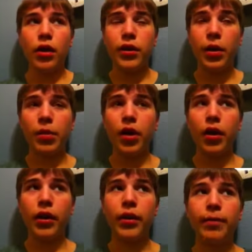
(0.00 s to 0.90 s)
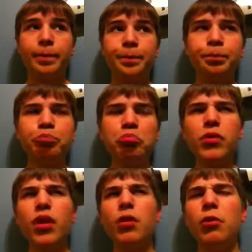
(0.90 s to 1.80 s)
type of gun.
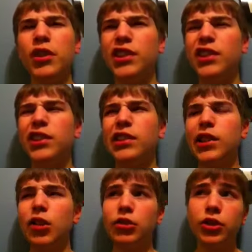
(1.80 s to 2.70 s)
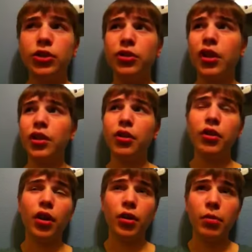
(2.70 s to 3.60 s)
What's also not
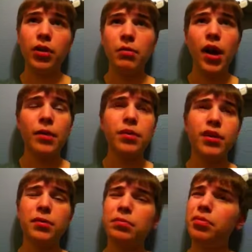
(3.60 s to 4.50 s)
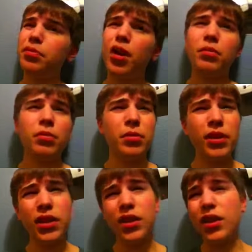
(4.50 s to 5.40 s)
good on the big maps is
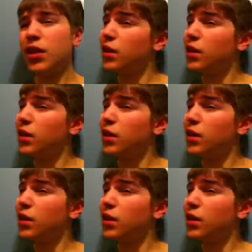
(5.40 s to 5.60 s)
probably